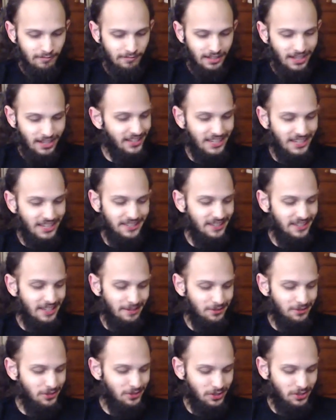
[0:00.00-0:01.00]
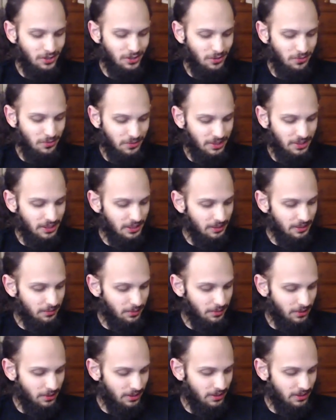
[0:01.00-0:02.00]
Again, that was just a
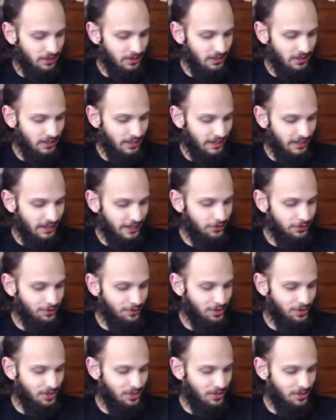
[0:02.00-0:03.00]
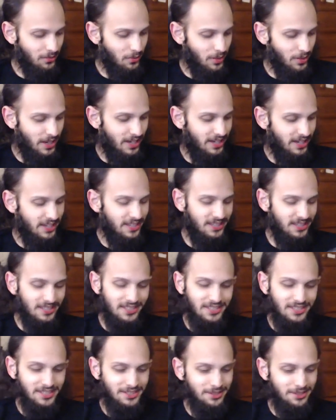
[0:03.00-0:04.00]
really interesting way
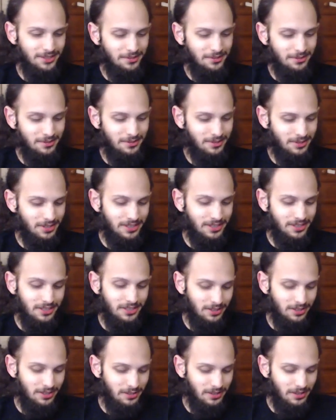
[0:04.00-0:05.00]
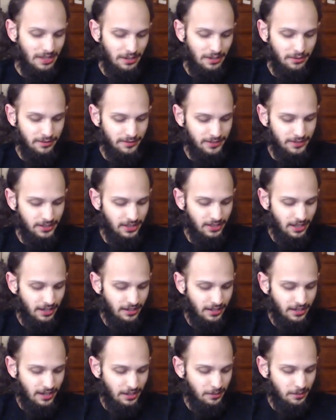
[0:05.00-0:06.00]
to do that reveal.
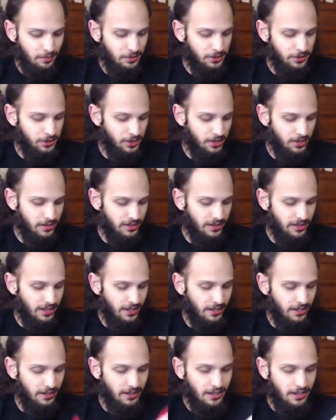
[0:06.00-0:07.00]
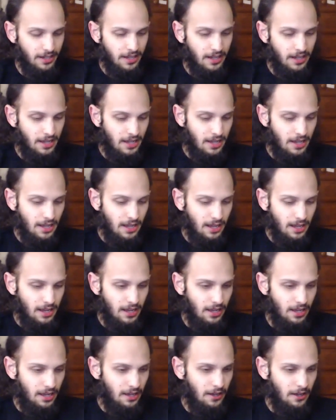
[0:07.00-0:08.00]
I appreciated that.
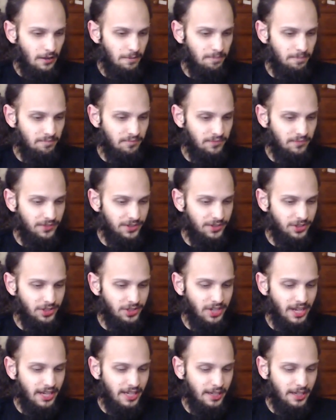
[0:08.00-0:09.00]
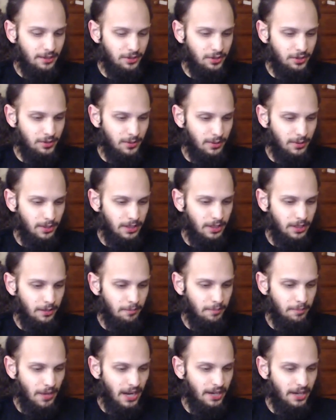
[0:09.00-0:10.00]
The stakeout
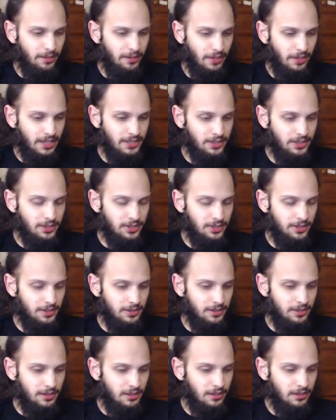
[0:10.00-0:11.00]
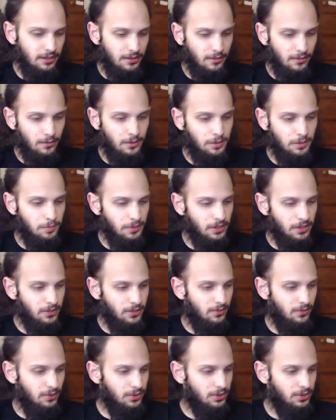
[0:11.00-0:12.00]
story by Wrightson was pretty
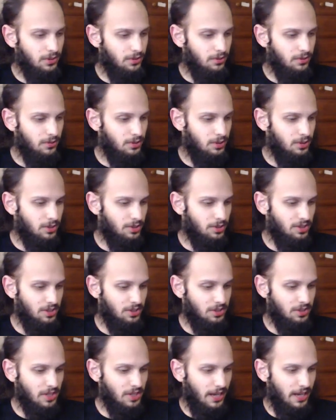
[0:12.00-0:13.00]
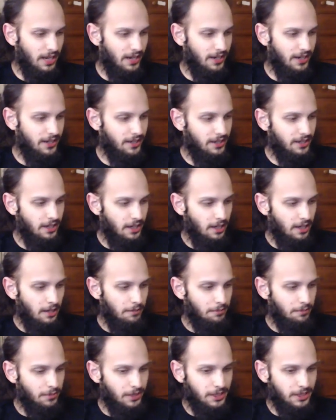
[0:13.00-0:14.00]
cool too. It's just this guy
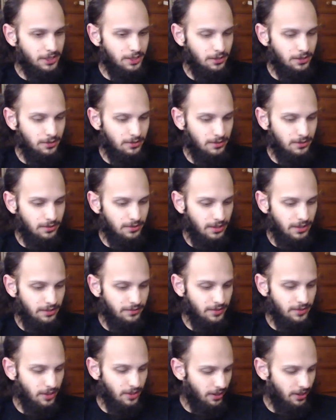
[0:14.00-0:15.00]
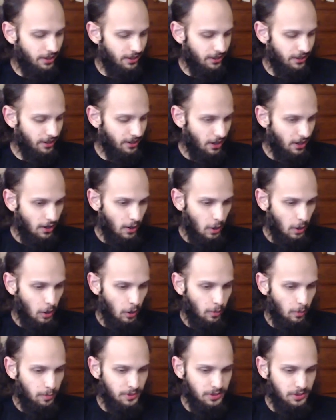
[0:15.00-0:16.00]
breaks into a graveyard,
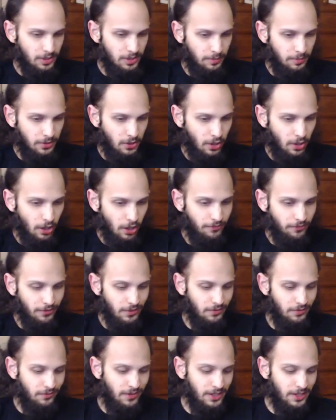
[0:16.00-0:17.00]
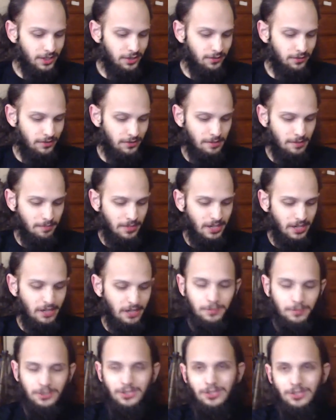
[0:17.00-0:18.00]
opens up a coffin, finds a
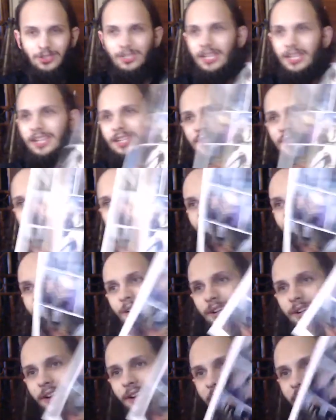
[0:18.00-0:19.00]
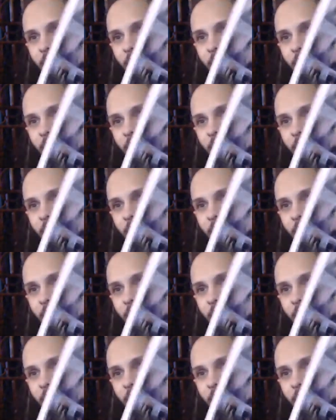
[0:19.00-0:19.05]
vampire, puts a stake in his heart,